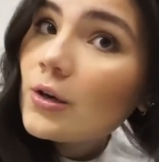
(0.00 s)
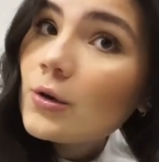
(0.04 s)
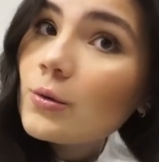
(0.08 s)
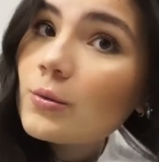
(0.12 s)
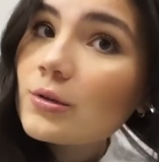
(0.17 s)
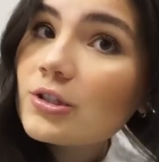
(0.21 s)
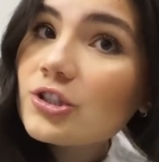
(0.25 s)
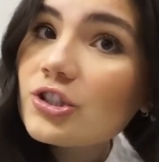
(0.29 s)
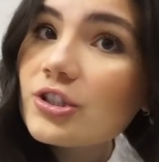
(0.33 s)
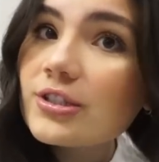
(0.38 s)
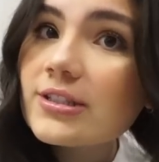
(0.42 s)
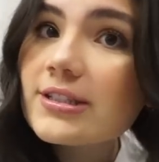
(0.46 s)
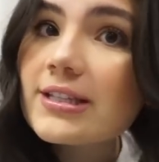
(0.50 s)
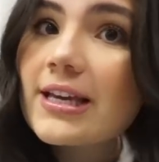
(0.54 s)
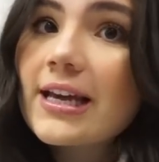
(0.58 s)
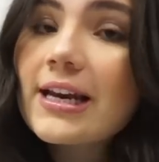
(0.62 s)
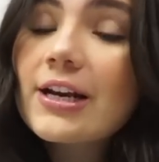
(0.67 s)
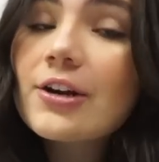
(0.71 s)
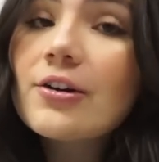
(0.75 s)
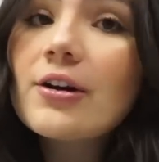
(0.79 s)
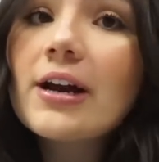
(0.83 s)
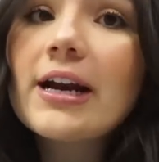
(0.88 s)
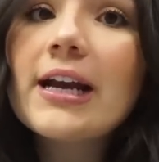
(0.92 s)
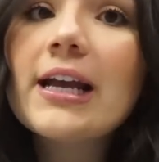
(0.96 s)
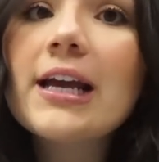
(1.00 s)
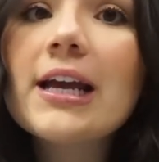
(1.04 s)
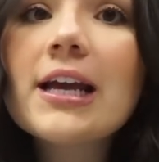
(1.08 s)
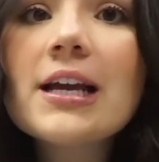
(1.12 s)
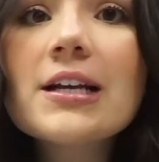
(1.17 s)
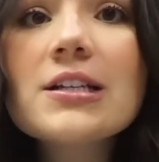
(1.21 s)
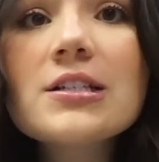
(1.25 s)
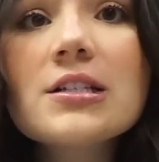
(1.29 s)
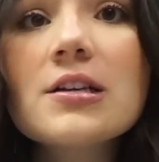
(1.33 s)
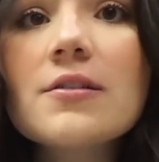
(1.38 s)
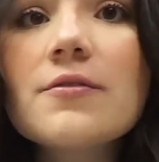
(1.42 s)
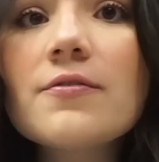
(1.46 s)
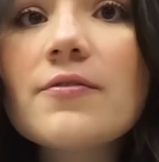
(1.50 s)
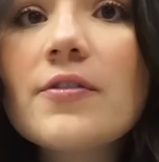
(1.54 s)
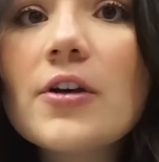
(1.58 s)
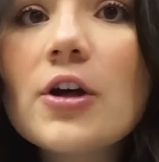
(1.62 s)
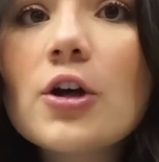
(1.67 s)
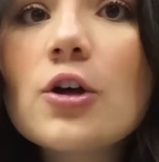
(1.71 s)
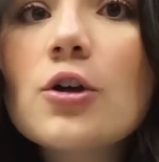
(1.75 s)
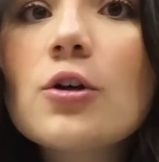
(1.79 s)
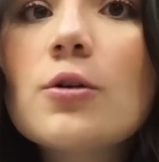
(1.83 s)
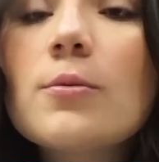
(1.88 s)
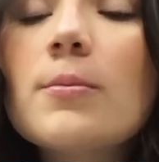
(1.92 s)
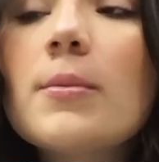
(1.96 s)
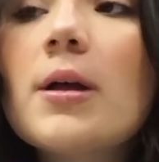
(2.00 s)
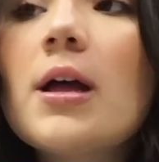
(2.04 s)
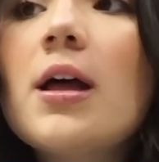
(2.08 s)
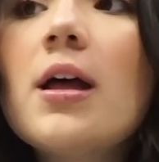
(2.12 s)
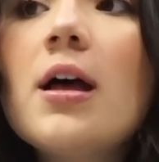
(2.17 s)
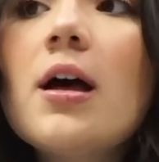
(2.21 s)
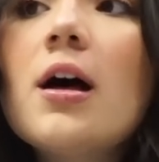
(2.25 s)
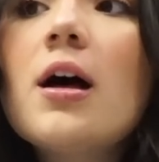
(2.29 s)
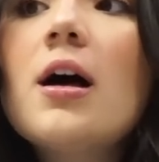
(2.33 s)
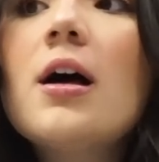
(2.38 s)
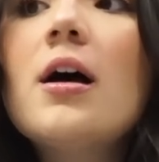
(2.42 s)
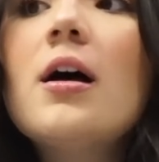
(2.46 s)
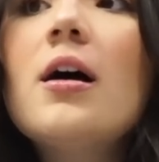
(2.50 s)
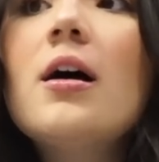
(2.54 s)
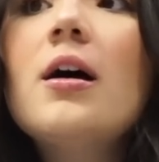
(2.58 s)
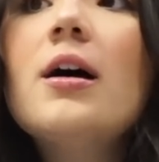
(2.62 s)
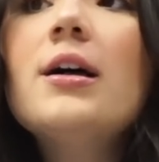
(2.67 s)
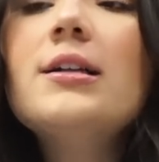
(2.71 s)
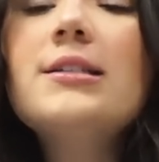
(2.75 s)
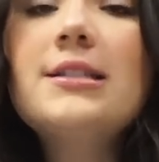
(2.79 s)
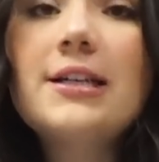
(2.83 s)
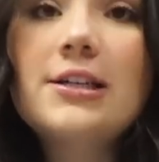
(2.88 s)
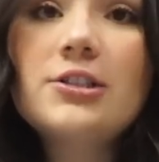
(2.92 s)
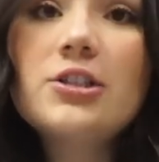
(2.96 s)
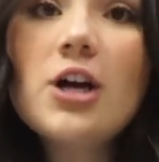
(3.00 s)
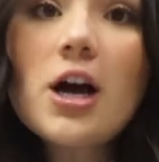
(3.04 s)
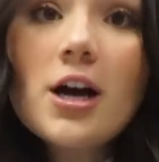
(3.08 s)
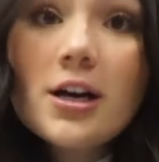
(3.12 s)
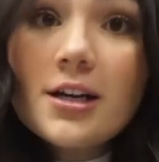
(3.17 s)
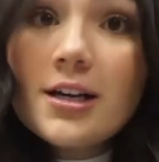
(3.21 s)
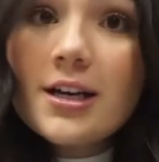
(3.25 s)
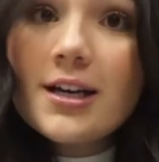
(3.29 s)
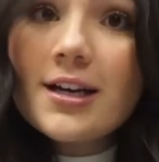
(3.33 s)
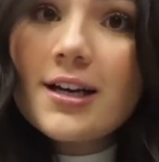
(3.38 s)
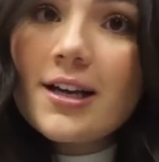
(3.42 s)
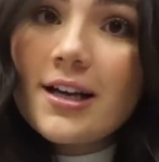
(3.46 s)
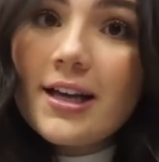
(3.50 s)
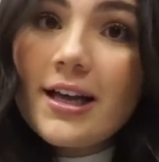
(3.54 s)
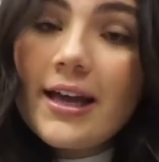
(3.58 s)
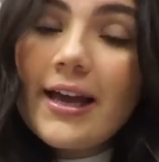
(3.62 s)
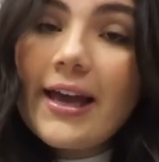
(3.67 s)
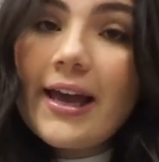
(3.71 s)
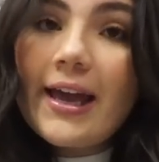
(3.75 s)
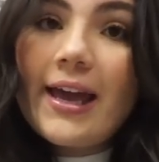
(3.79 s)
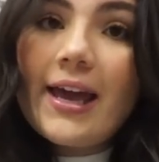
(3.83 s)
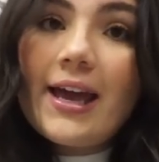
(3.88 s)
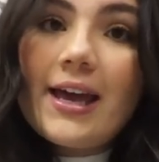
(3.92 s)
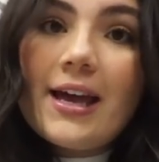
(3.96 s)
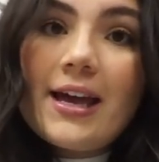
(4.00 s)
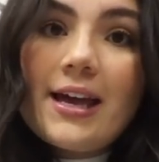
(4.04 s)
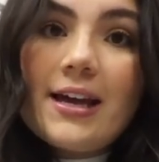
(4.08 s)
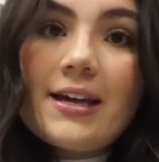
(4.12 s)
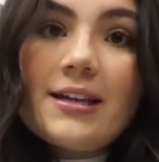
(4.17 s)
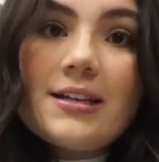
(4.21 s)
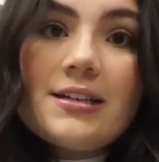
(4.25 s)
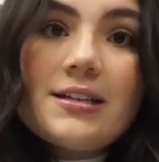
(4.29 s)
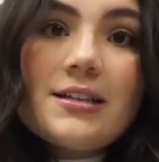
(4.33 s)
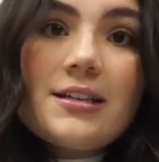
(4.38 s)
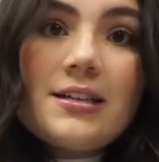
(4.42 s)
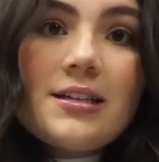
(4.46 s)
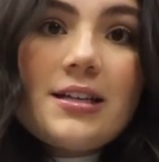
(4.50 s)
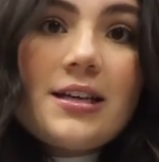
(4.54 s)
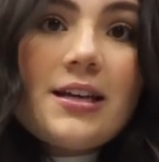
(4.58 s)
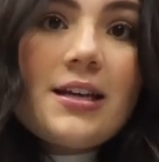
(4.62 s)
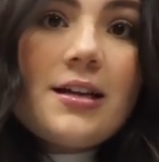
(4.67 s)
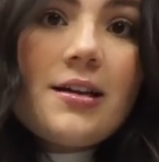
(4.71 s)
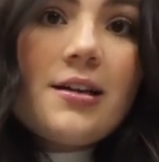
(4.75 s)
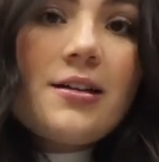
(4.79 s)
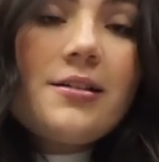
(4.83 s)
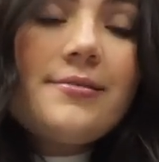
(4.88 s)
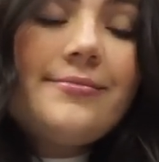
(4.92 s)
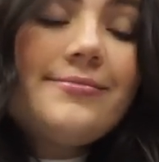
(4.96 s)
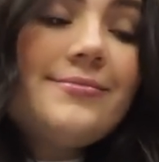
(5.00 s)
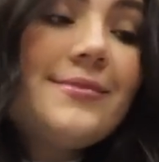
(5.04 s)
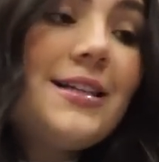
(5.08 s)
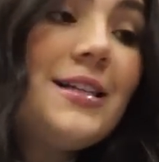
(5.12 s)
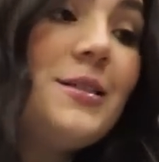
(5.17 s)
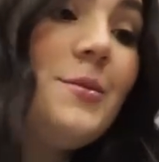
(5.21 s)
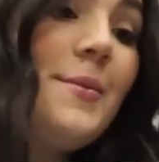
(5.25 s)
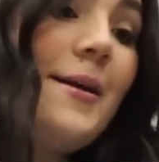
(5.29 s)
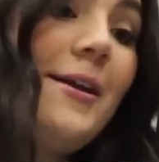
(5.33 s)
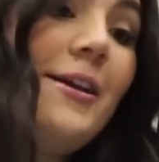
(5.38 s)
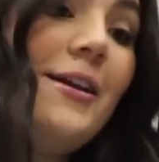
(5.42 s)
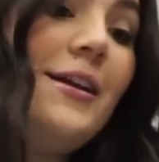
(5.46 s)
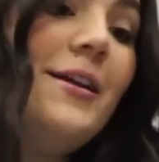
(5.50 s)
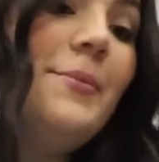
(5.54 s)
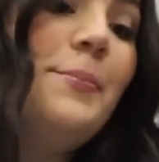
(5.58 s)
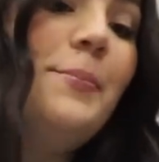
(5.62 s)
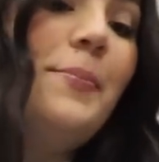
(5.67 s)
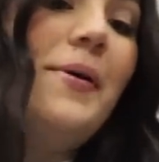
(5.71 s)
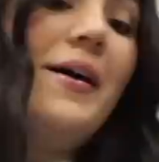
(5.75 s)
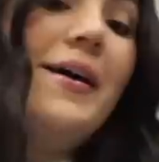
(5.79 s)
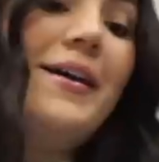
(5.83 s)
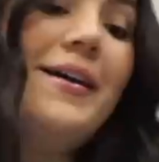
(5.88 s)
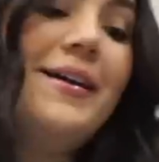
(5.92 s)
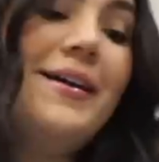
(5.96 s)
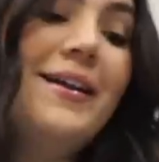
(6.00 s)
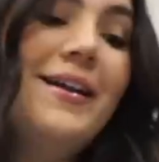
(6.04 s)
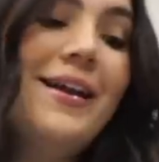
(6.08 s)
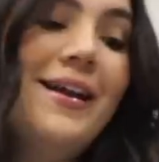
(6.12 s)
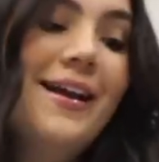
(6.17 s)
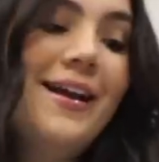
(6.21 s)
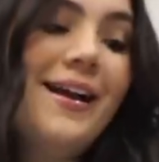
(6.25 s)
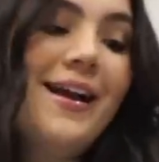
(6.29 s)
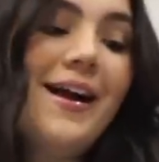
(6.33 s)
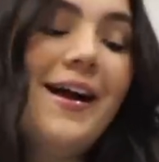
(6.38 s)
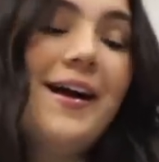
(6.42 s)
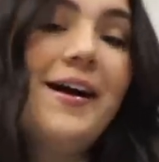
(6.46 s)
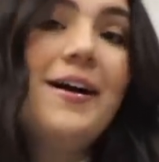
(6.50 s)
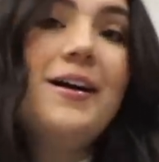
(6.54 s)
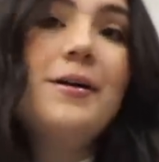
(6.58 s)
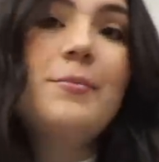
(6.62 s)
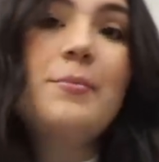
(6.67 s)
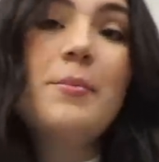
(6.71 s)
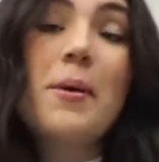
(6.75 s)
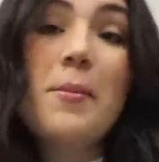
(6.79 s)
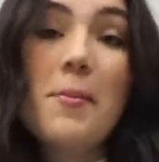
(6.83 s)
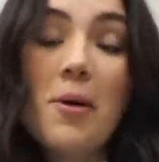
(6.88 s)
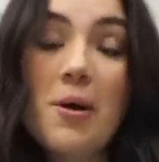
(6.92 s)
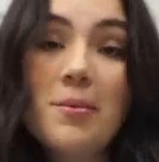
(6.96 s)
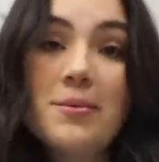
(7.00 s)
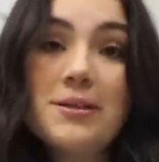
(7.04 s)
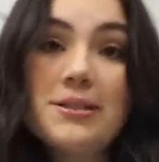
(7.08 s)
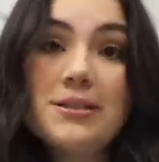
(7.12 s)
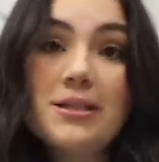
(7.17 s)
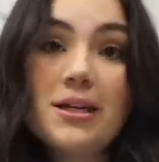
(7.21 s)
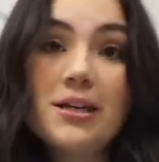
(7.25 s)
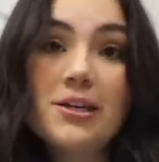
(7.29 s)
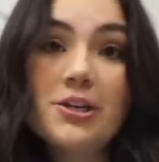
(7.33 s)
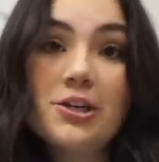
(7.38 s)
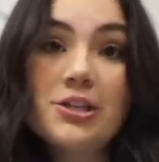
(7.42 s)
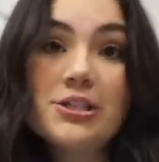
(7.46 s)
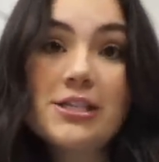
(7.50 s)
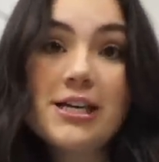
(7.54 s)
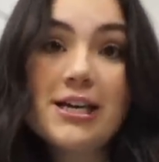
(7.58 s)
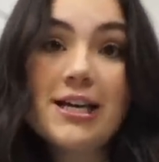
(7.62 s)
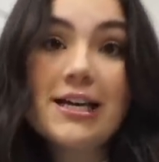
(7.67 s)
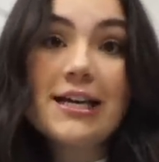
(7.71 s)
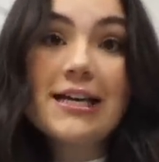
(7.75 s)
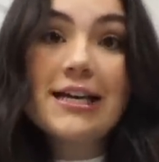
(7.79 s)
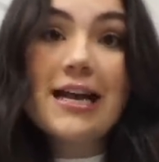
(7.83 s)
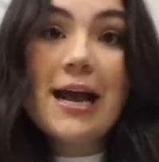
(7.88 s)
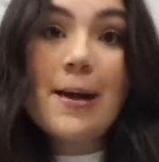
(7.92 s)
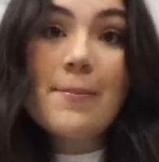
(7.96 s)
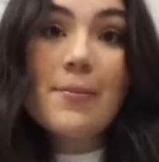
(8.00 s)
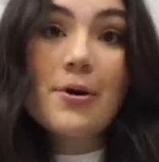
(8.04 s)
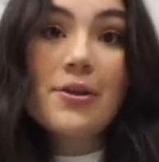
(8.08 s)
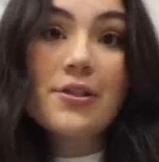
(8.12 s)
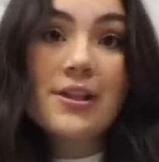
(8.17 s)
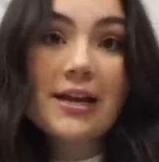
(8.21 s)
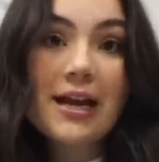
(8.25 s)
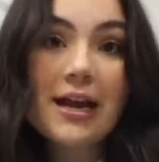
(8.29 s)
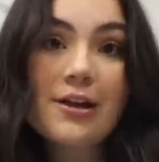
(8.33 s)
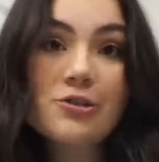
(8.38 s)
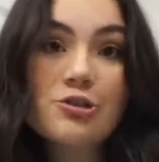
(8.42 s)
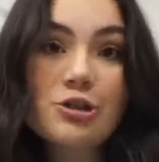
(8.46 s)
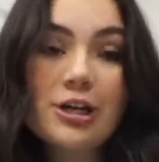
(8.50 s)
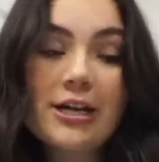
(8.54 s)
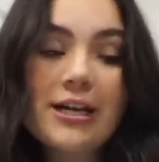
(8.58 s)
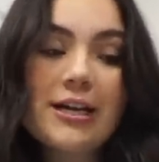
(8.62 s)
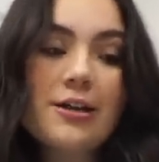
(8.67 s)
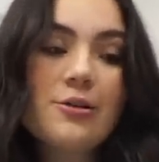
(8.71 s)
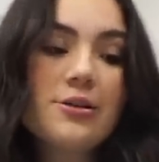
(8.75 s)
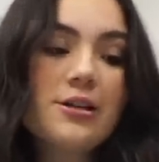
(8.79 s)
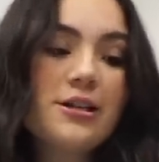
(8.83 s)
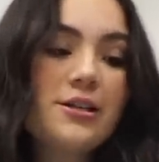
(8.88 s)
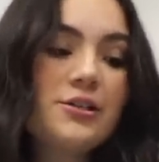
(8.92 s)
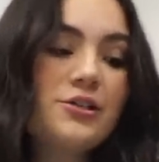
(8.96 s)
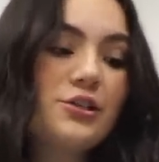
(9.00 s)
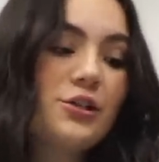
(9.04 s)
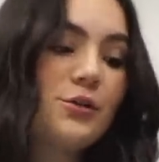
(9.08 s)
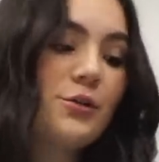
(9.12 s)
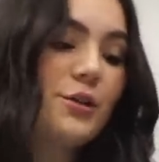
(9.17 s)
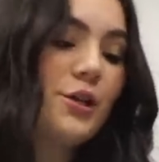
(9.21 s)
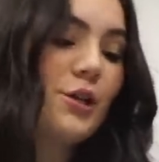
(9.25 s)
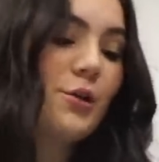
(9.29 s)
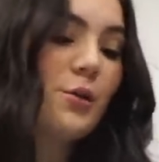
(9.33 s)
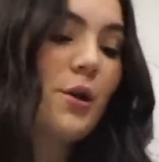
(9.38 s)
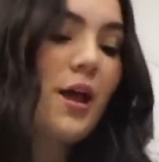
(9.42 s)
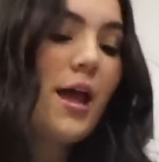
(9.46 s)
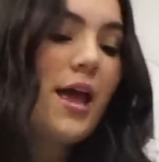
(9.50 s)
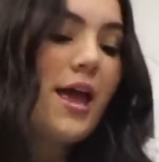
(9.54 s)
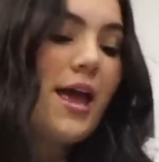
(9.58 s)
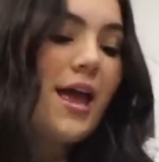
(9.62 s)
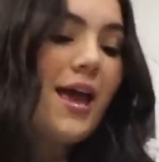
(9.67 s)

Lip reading: Was just getting ready to film a TikTok and that's about it, but my mom and son are taking a nap on the couch right now and it's so cute.